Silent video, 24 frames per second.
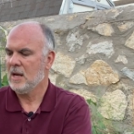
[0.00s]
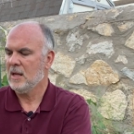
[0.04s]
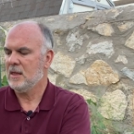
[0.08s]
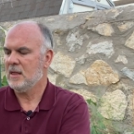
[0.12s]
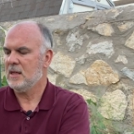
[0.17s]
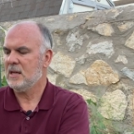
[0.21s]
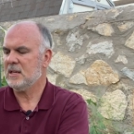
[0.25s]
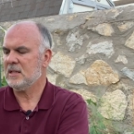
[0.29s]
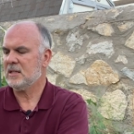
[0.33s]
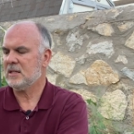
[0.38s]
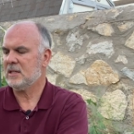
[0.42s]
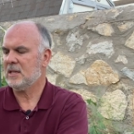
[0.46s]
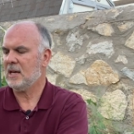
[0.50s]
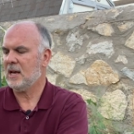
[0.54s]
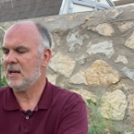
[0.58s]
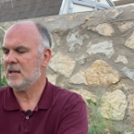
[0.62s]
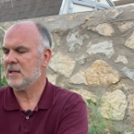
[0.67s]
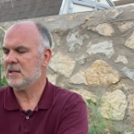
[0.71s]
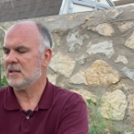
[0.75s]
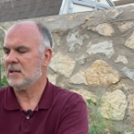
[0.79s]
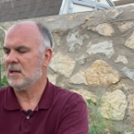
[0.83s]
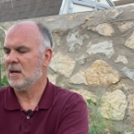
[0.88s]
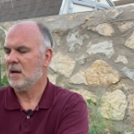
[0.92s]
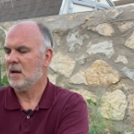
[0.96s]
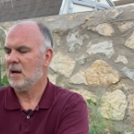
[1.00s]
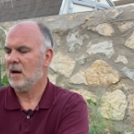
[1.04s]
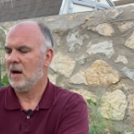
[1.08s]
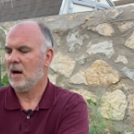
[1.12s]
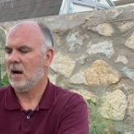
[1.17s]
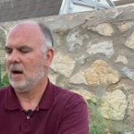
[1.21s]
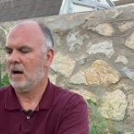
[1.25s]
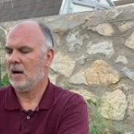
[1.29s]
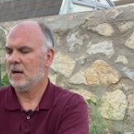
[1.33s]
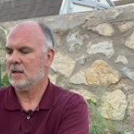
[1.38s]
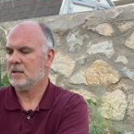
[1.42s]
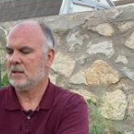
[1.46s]
this says
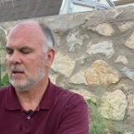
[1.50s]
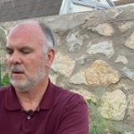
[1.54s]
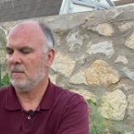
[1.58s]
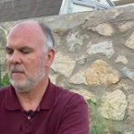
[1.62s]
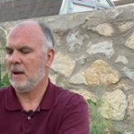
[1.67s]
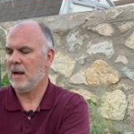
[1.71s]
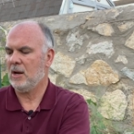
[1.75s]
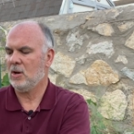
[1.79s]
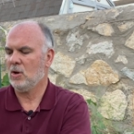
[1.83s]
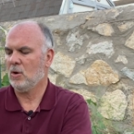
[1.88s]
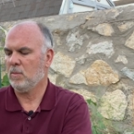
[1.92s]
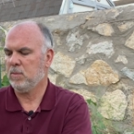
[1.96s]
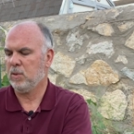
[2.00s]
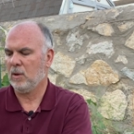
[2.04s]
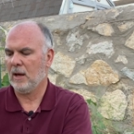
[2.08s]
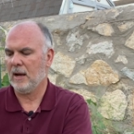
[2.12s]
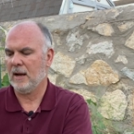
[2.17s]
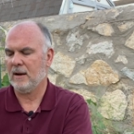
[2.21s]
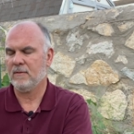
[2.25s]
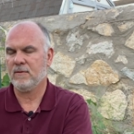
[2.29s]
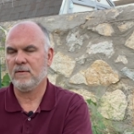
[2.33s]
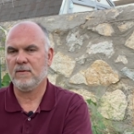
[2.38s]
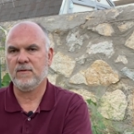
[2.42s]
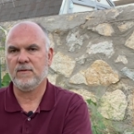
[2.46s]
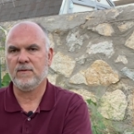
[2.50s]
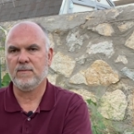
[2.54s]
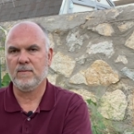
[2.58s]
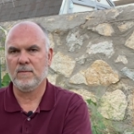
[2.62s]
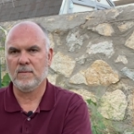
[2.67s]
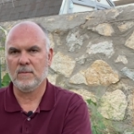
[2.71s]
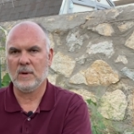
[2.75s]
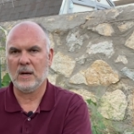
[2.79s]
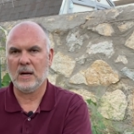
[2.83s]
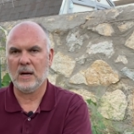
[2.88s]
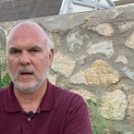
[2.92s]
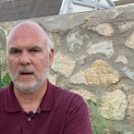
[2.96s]
uh, tomato plant
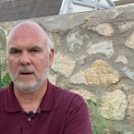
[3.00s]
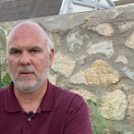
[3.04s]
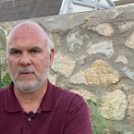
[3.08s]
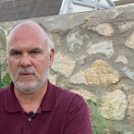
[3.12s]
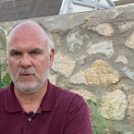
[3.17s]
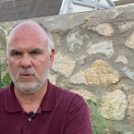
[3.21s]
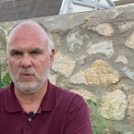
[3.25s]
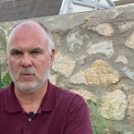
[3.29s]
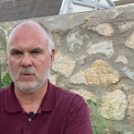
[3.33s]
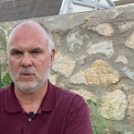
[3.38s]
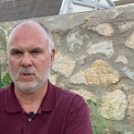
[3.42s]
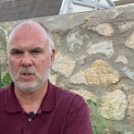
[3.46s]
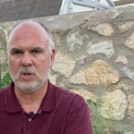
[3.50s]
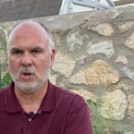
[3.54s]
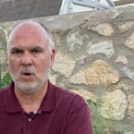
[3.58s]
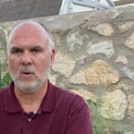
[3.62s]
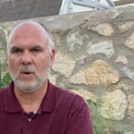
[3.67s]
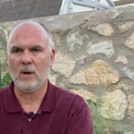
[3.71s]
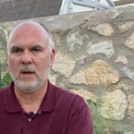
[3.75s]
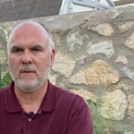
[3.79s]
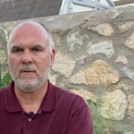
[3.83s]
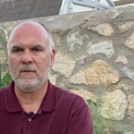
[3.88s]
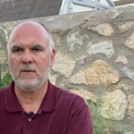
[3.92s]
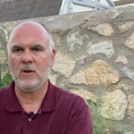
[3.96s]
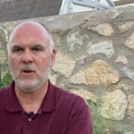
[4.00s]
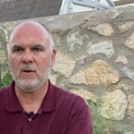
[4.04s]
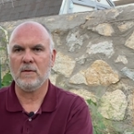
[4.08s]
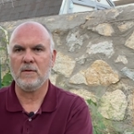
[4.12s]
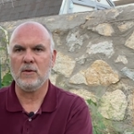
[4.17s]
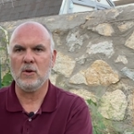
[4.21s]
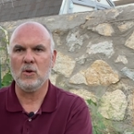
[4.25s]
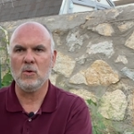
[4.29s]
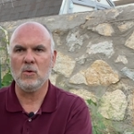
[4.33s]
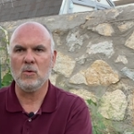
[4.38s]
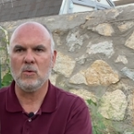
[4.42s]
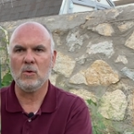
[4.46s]
uh, food. So if, if
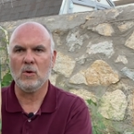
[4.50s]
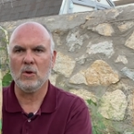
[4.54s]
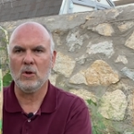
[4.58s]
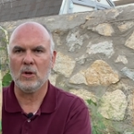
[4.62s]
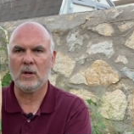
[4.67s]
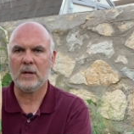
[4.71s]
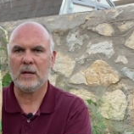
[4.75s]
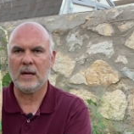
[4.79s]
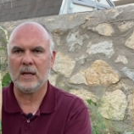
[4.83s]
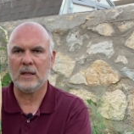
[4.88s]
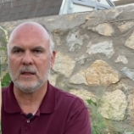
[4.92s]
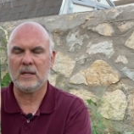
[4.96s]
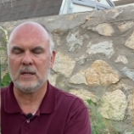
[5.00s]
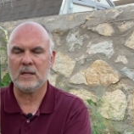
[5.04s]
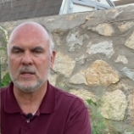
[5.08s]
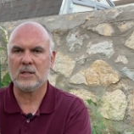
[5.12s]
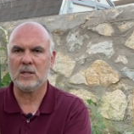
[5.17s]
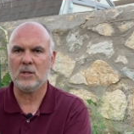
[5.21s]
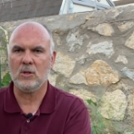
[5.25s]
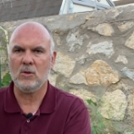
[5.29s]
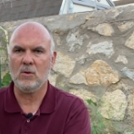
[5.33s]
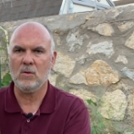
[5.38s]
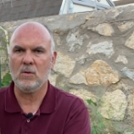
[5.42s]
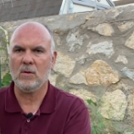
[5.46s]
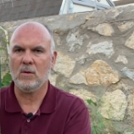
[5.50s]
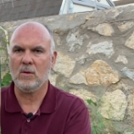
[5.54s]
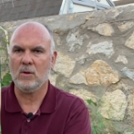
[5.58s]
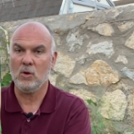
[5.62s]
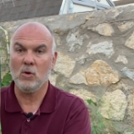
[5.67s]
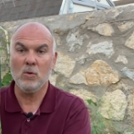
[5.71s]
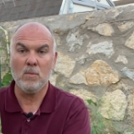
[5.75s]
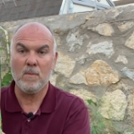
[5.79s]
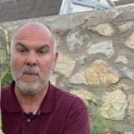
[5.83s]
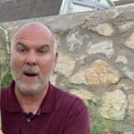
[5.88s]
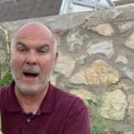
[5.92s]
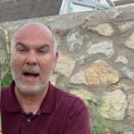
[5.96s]
you look at this and you,
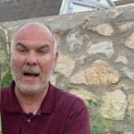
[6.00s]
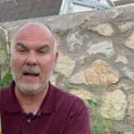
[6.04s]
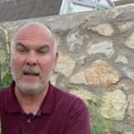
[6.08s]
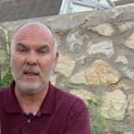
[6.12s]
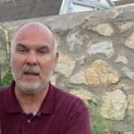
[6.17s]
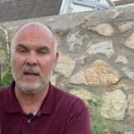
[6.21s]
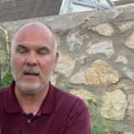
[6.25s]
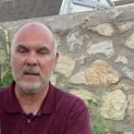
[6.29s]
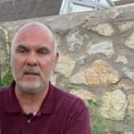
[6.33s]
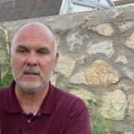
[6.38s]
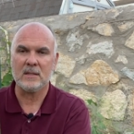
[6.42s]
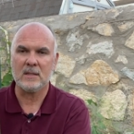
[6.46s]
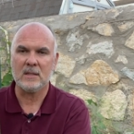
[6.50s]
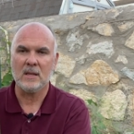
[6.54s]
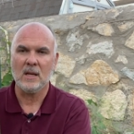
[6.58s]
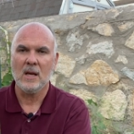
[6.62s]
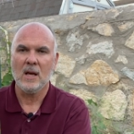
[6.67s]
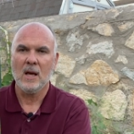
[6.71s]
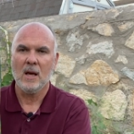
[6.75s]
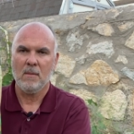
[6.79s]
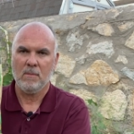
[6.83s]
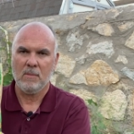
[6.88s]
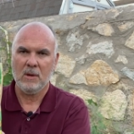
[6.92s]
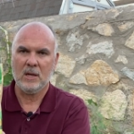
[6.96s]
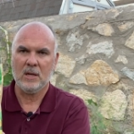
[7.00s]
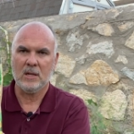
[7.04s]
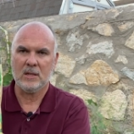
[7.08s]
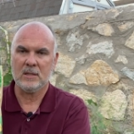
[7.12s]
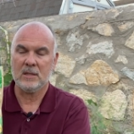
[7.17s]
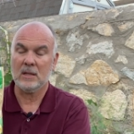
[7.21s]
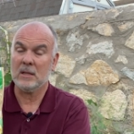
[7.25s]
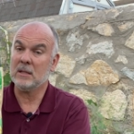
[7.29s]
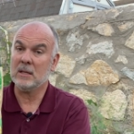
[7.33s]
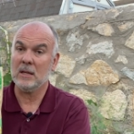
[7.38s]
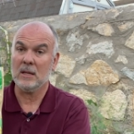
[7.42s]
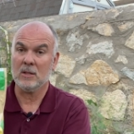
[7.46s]
you buy this because
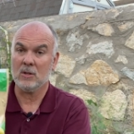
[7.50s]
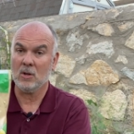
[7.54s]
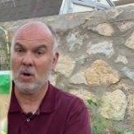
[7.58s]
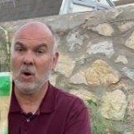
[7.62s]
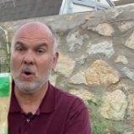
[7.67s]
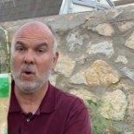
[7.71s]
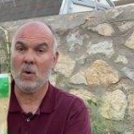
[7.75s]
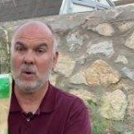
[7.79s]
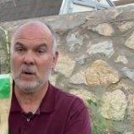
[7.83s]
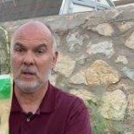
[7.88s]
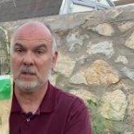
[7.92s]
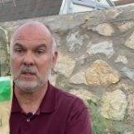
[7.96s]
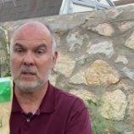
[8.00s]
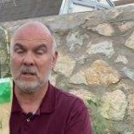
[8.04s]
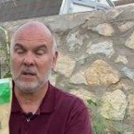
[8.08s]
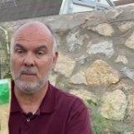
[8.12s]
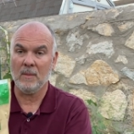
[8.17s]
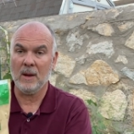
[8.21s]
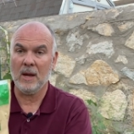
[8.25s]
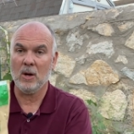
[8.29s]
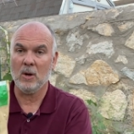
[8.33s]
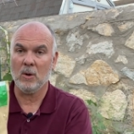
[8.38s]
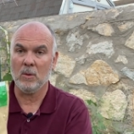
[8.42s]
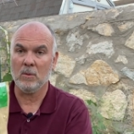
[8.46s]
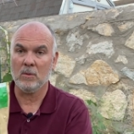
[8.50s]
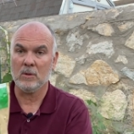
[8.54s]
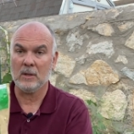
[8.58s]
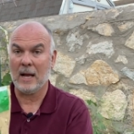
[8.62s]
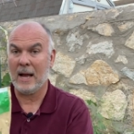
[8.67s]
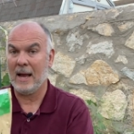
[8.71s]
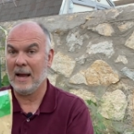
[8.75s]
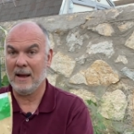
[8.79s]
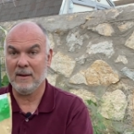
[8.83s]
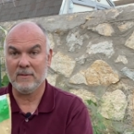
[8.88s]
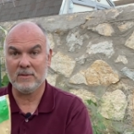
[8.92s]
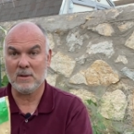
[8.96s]
it says, oh, it's tomato,
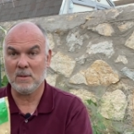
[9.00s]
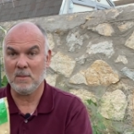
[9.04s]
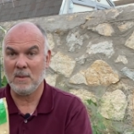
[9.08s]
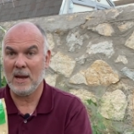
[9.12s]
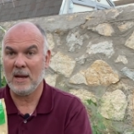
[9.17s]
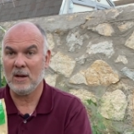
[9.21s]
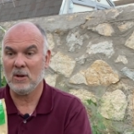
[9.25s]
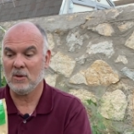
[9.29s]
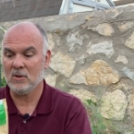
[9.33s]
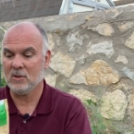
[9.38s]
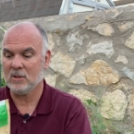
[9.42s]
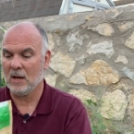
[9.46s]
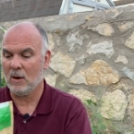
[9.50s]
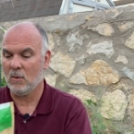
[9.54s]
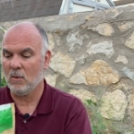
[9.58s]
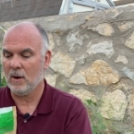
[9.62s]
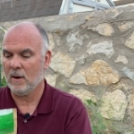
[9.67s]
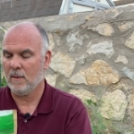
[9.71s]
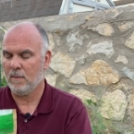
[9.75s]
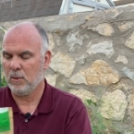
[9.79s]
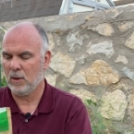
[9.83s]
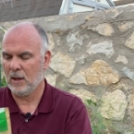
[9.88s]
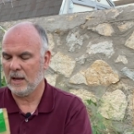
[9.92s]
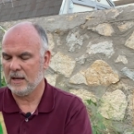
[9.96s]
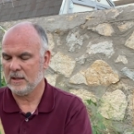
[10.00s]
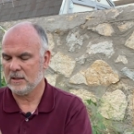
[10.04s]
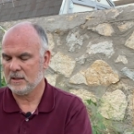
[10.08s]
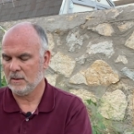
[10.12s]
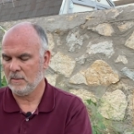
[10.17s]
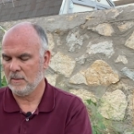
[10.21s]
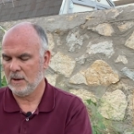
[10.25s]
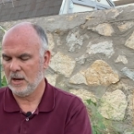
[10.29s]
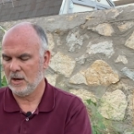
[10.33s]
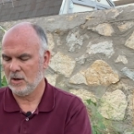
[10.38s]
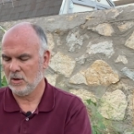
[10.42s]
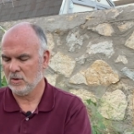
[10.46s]
I have tomatoes, I want to plant
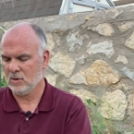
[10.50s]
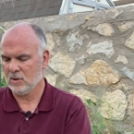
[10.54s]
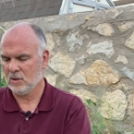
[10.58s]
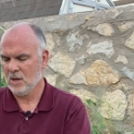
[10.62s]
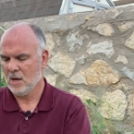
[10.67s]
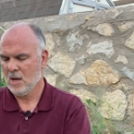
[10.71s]
tomatoes.